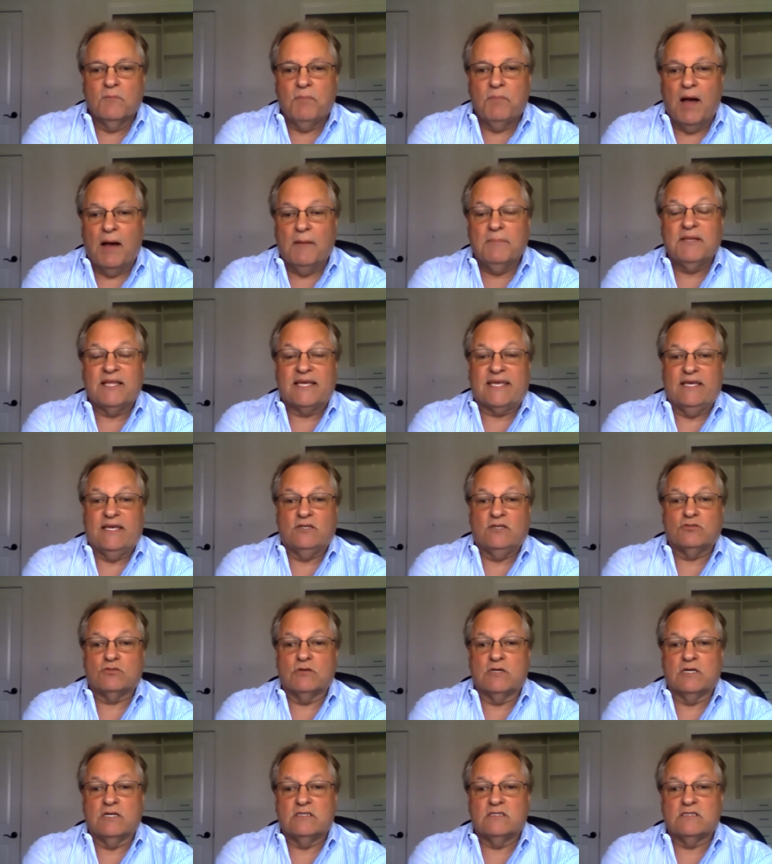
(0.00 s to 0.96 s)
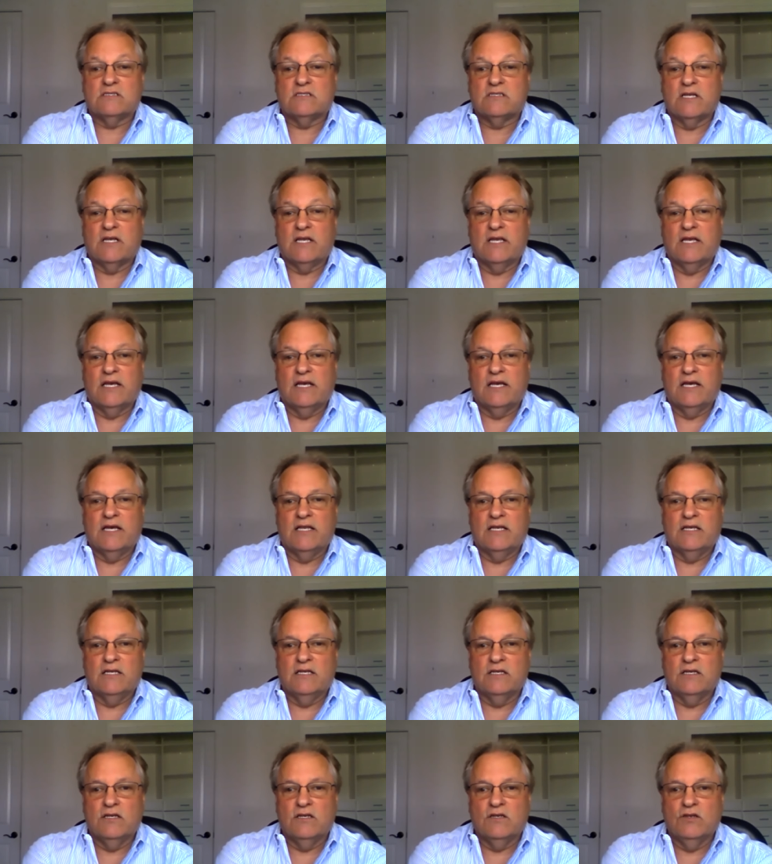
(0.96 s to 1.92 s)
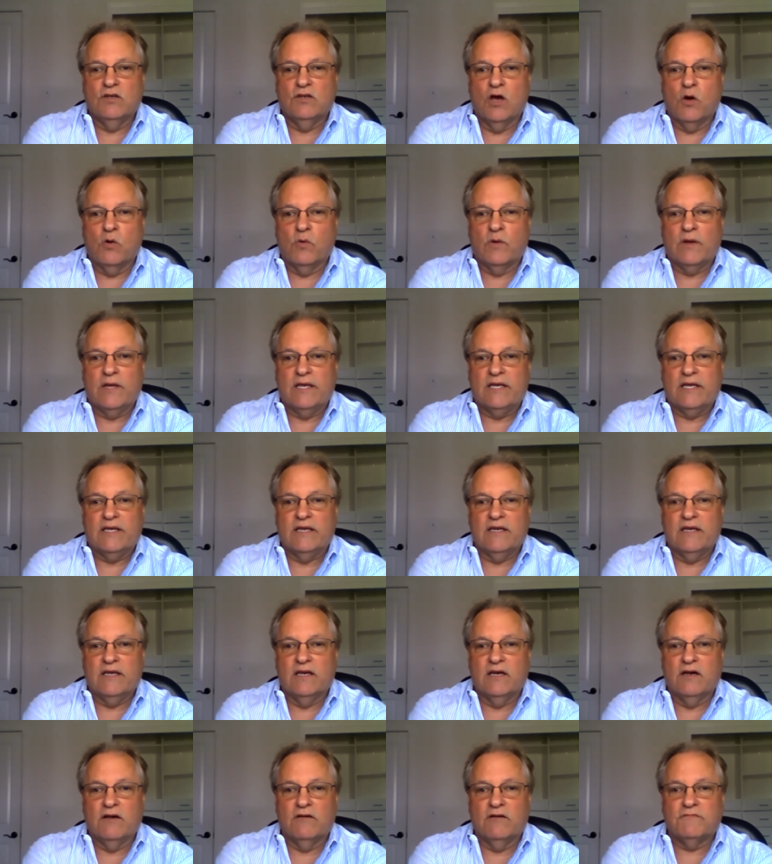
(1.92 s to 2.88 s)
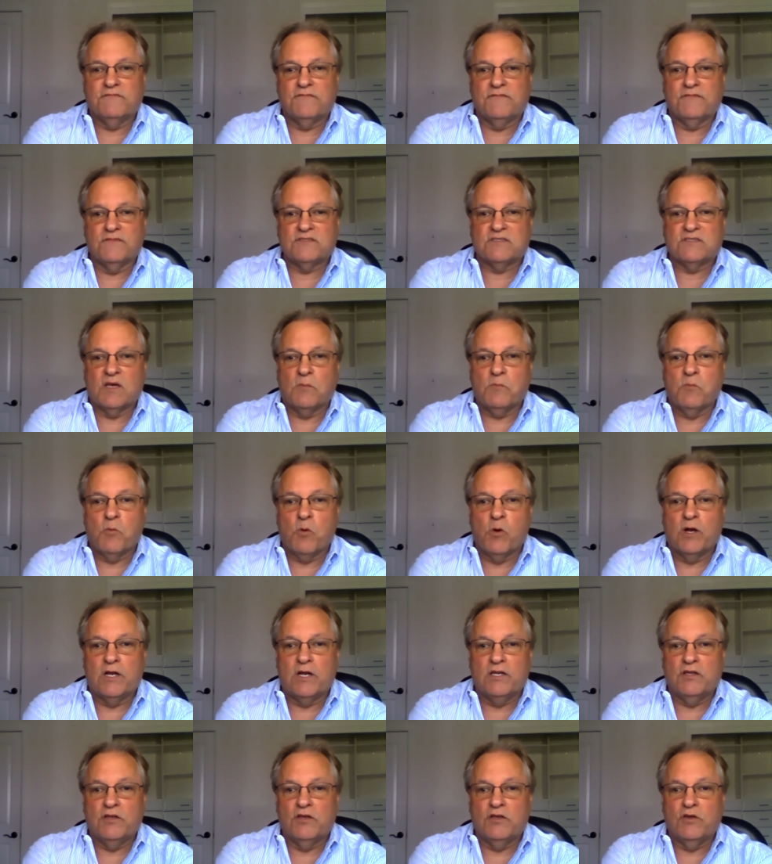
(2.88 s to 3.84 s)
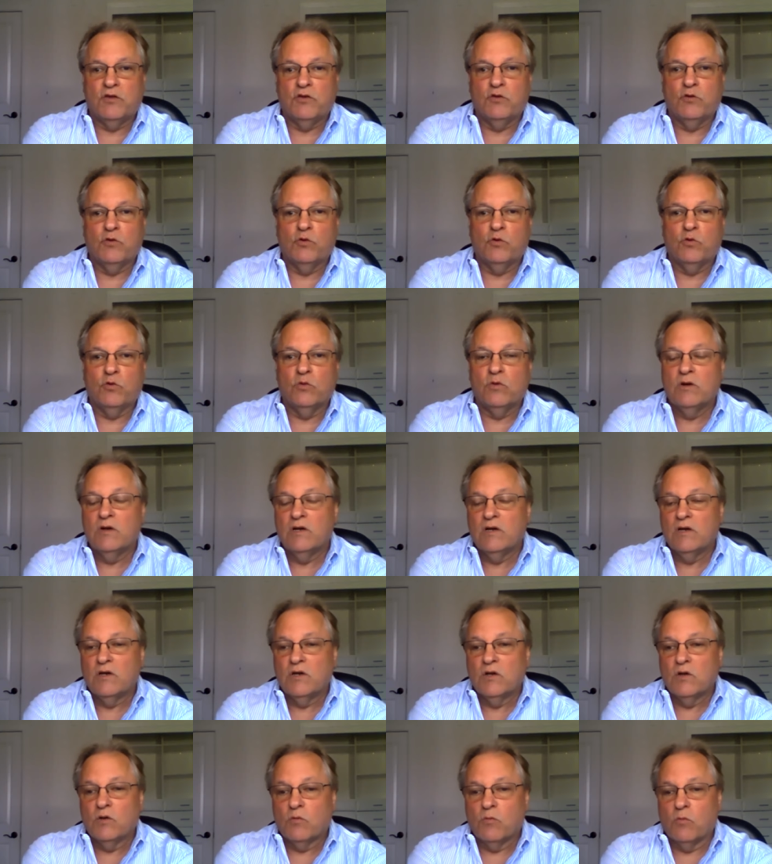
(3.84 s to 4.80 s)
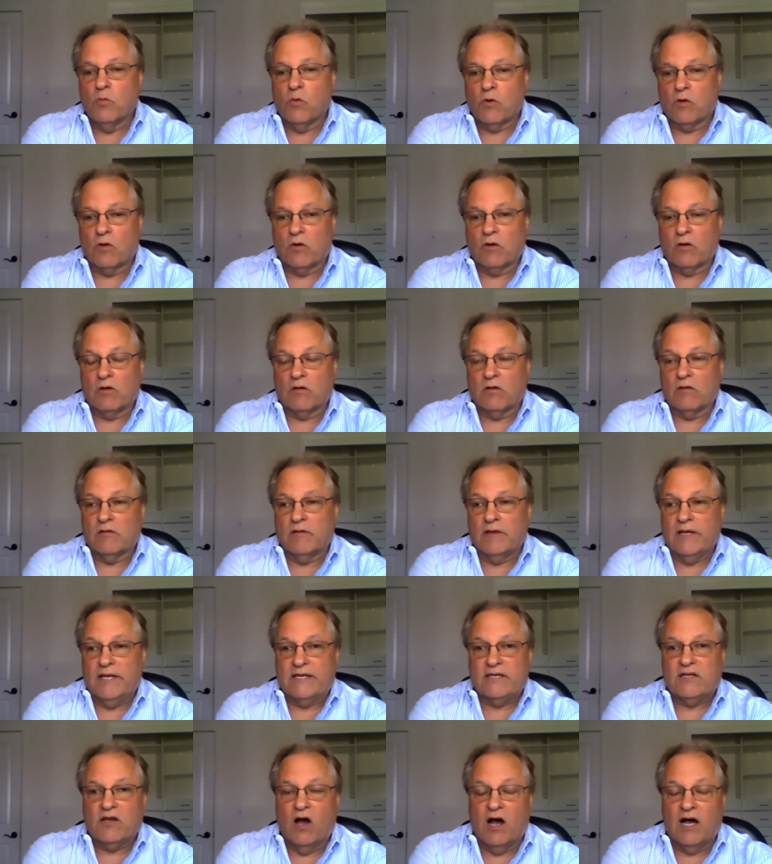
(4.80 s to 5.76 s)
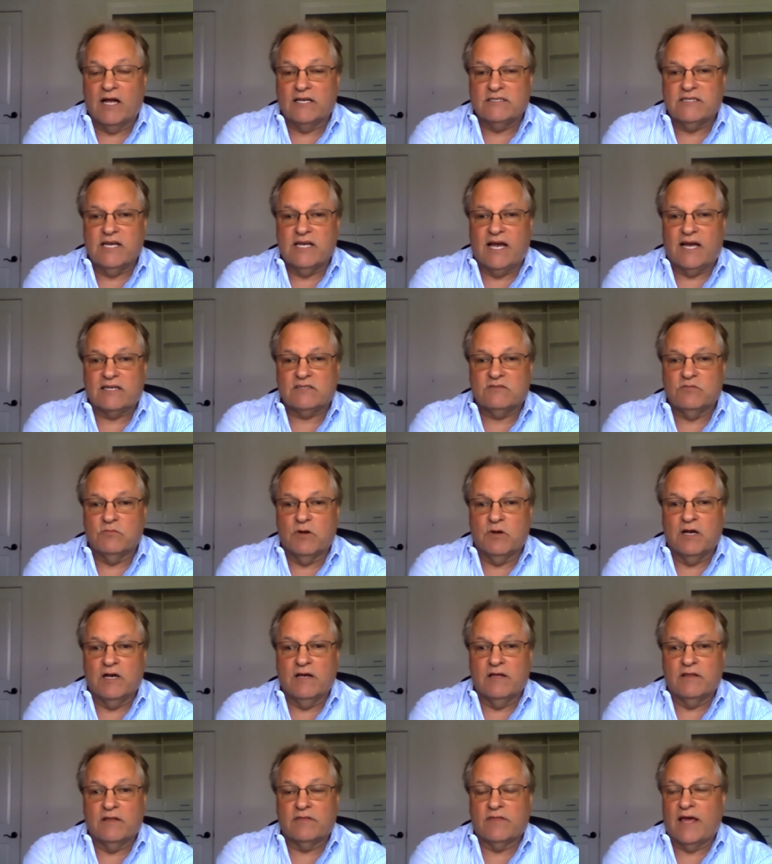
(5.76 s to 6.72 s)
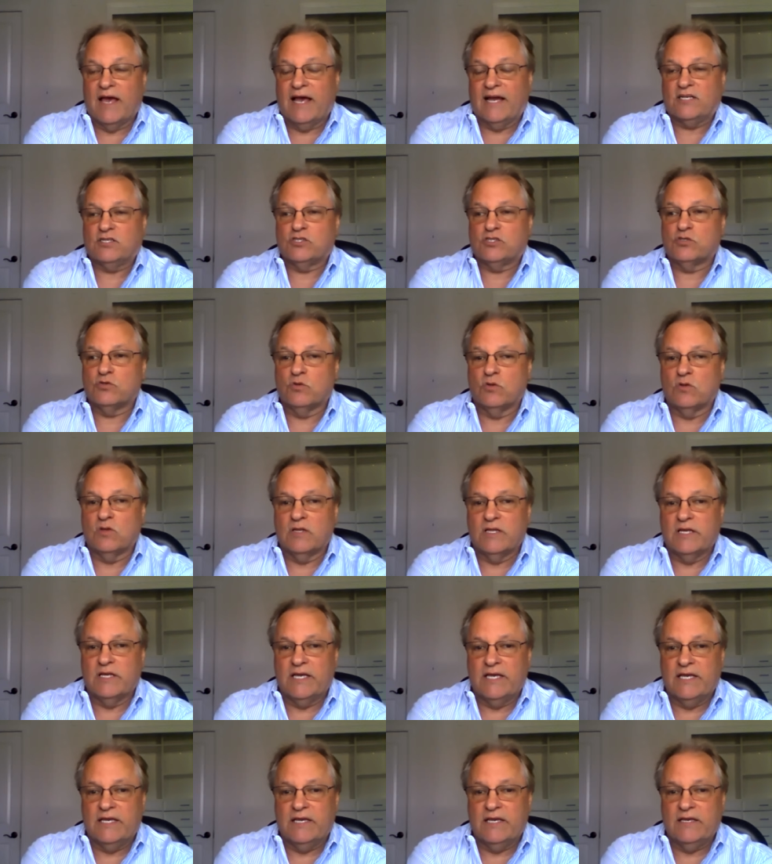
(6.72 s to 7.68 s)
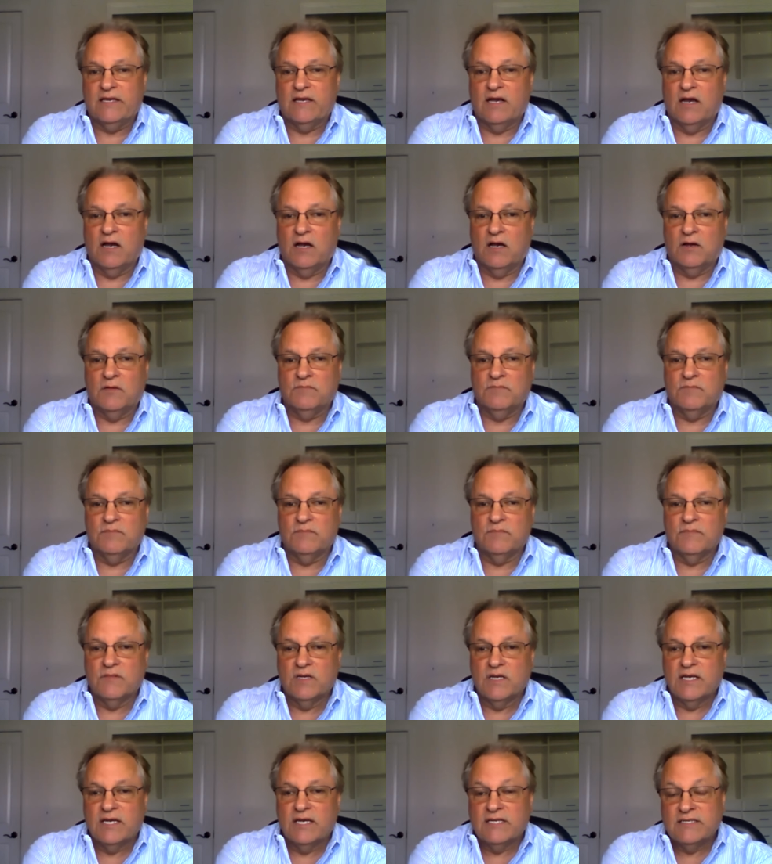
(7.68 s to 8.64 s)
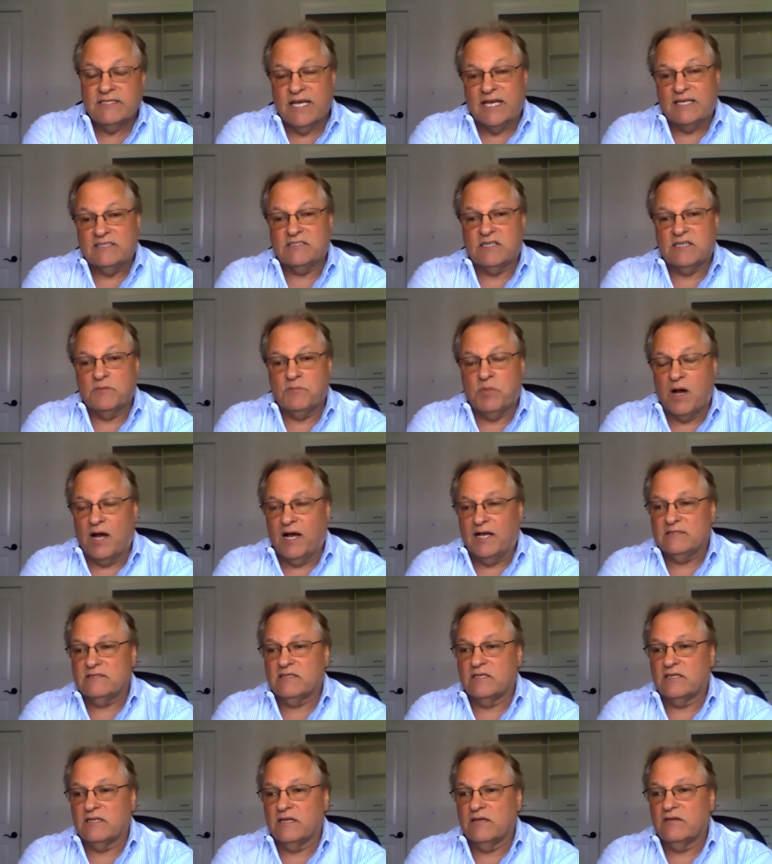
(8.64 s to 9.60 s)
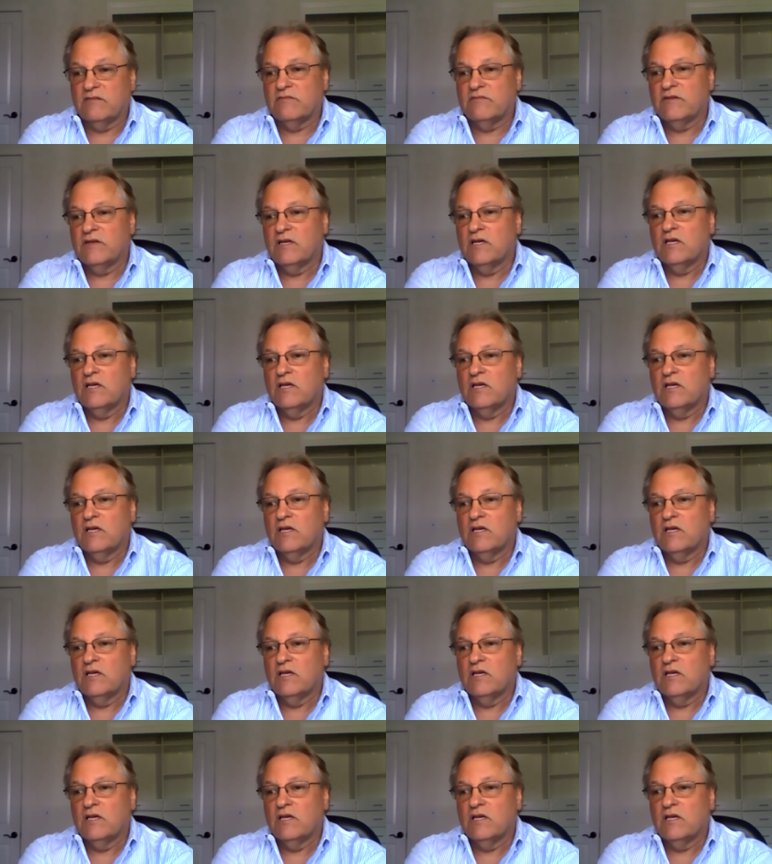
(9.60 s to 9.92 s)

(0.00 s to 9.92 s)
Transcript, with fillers: public interest in knowing if someone you were in contact with actually um, tested positive.